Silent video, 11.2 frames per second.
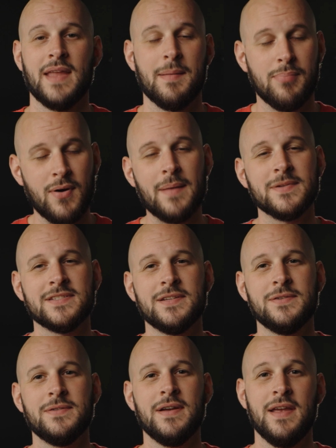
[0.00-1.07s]
I promise
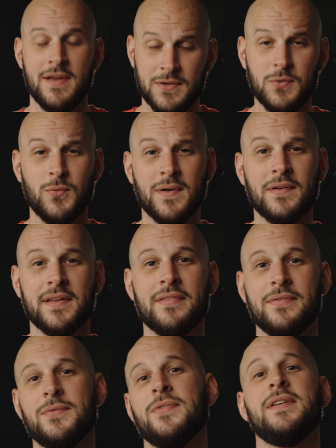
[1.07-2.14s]
you, you will get
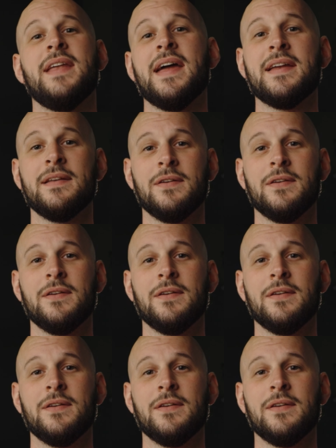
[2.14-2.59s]
through the day